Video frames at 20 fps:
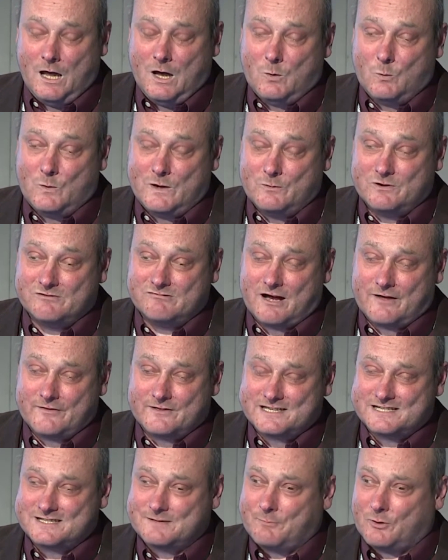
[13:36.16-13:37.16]
We were rather
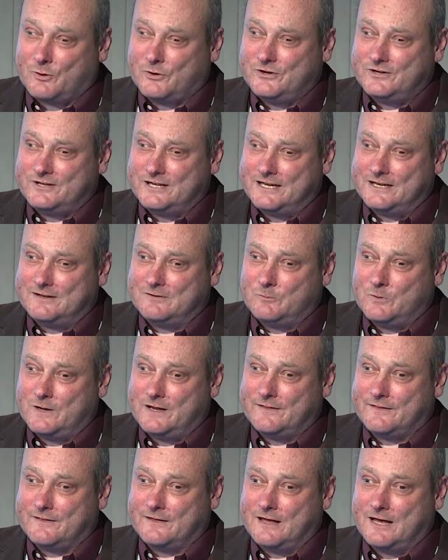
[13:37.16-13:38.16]
disappointed
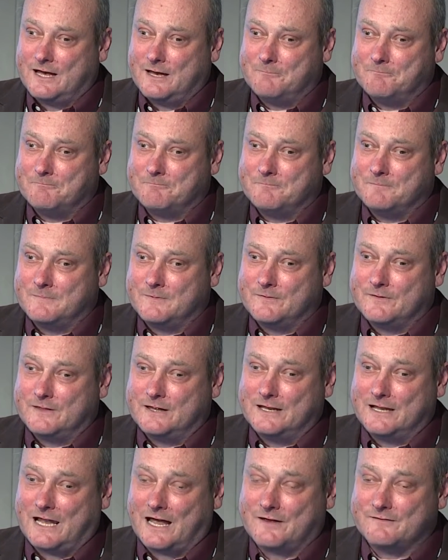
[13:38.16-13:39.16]
with
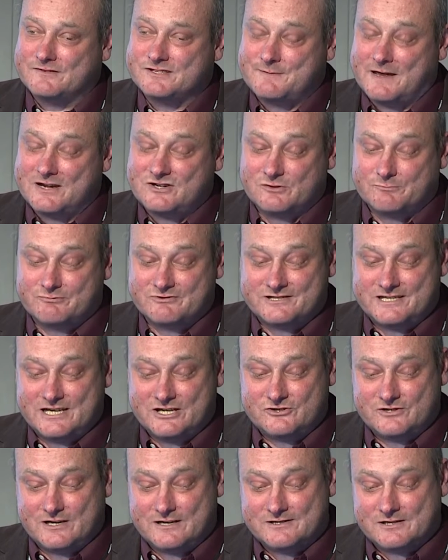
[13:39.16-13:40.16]
the lack of spatial
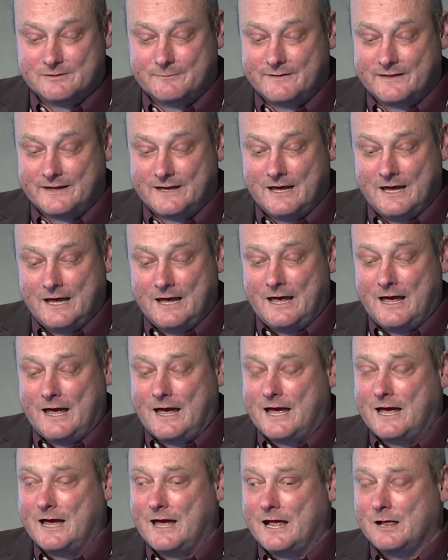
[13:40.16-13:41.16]
precision in some of the
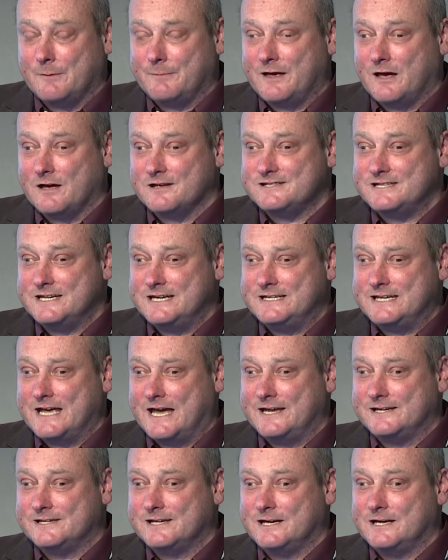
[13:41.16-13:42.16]
LBRC
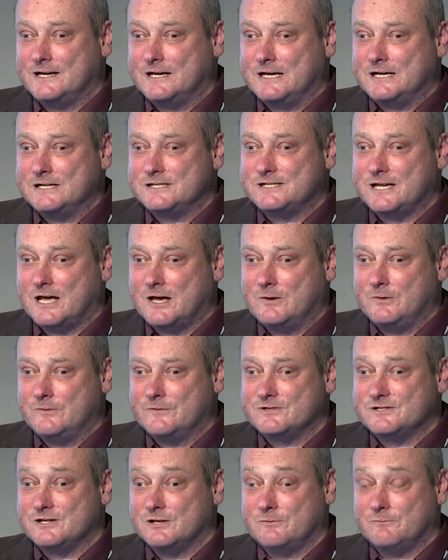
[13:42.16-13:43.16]
data, so
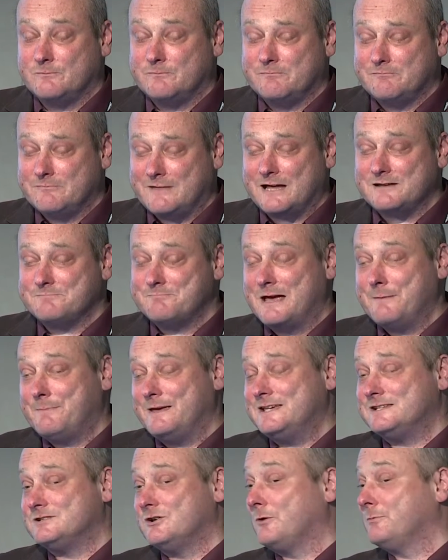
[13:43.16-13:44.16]
that
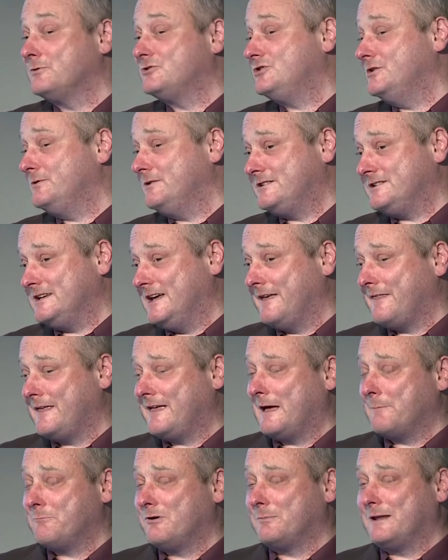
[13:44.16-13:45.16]
maybe is an opportunity. I think
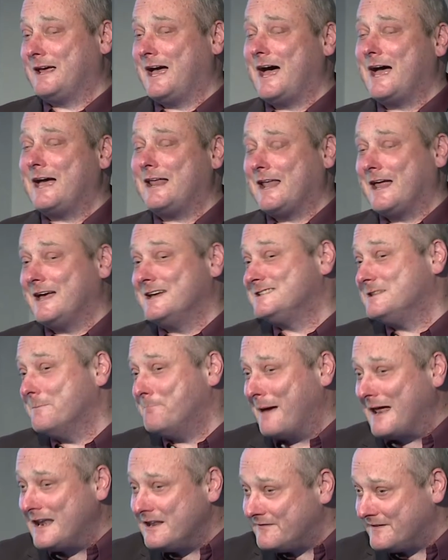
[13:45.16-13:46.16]
that probably highlights the
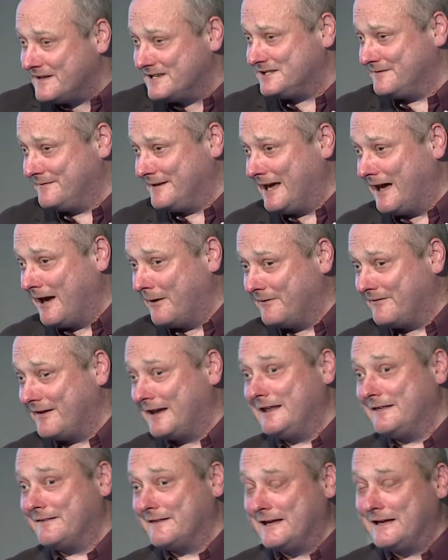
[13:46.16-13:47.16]
benefits of EO, if
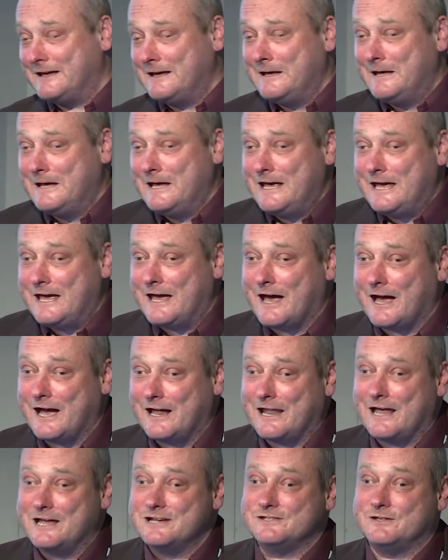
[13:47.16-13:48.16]
anything. It
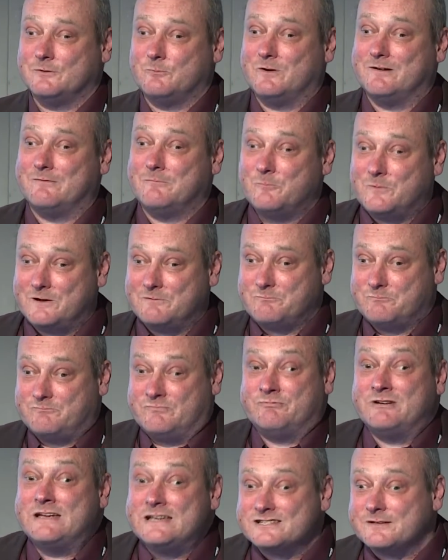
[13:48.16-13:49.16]
highlights that we're
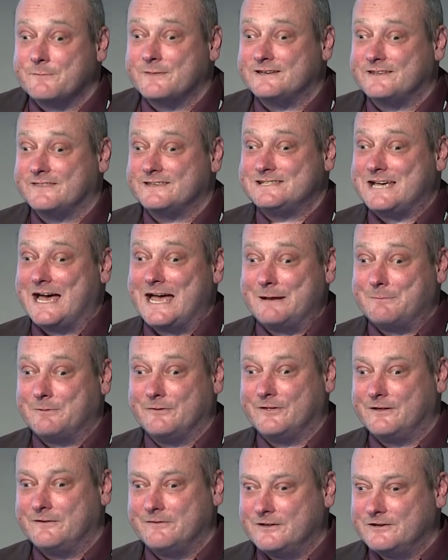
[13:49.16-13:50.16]
bringing something to the table
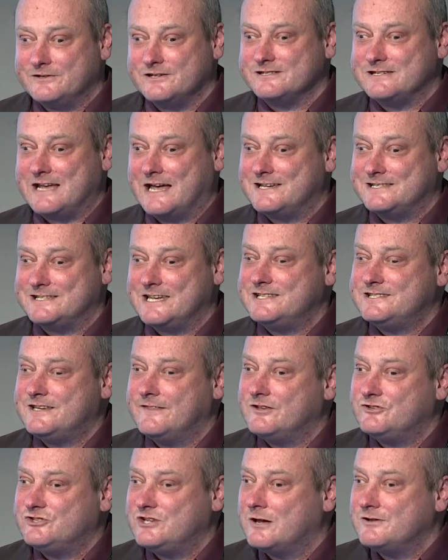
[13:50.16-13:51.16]
that doesn't exist in
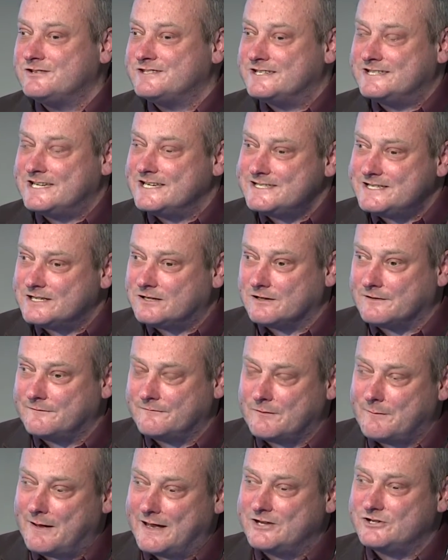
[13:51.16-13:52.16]
the geostatistical
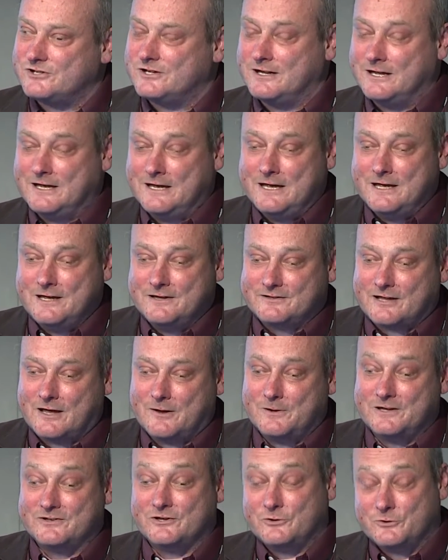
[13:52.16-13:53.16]
information. So
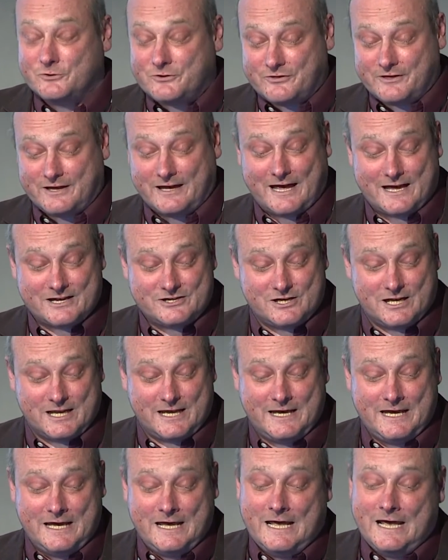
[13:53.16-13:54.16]
it's a good thing,
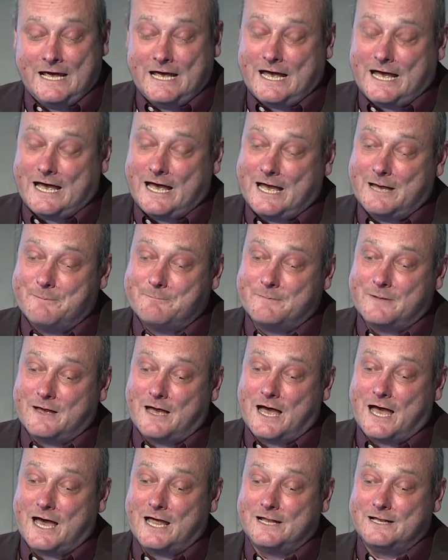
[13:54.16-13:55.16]
actually.
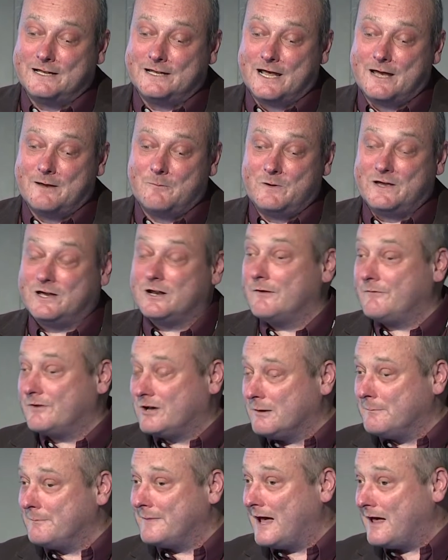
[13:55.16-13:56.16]
And we can
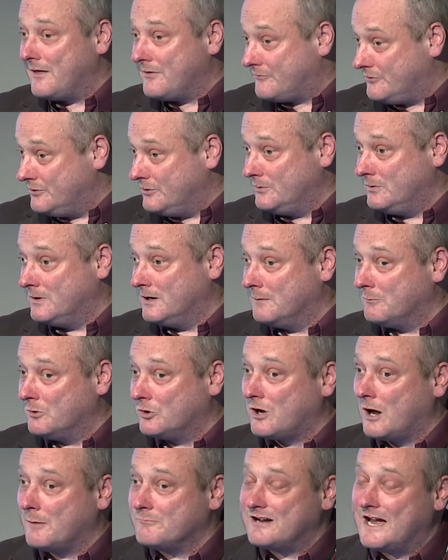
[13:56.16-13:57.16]
overcome that through a more
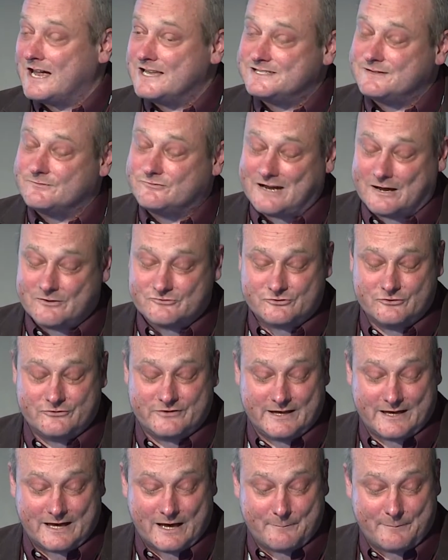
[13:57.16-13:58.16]
comprehensive ground
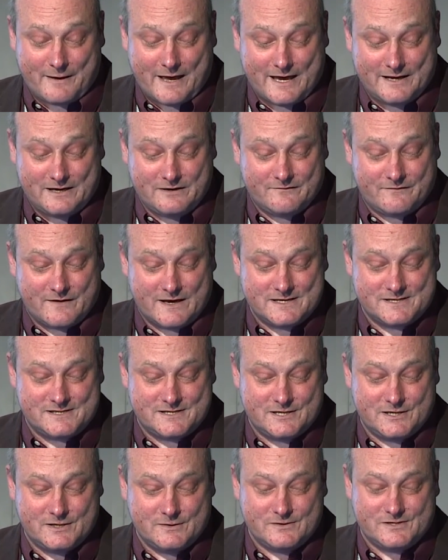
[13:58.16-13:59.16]
truthing campaign in phase
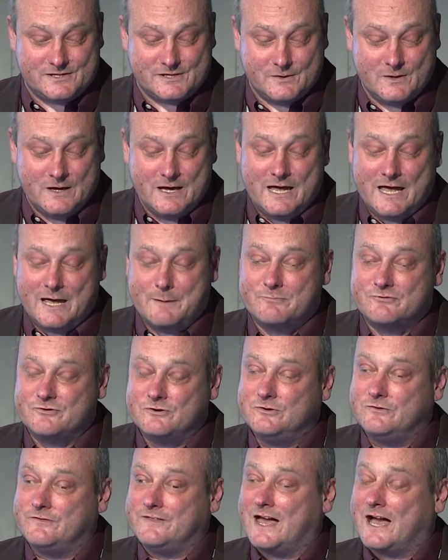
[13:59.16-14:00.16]
2 to
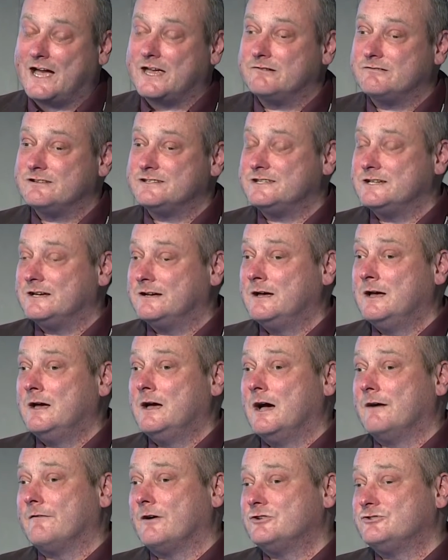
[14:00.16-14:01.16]
improve the accuracy
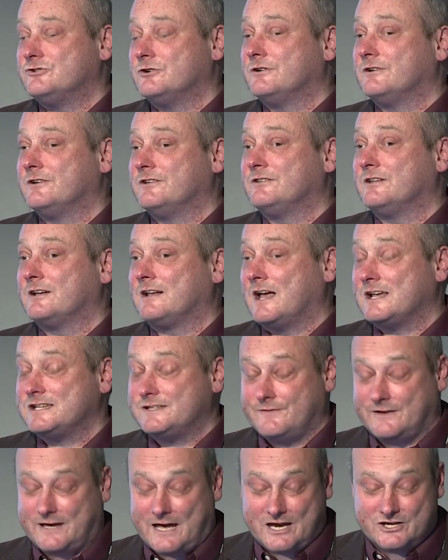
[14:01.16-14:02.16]
of our Juncus
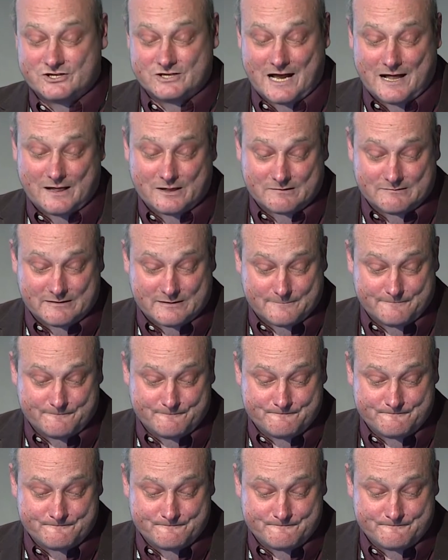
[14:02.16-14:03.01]
classification algorithm.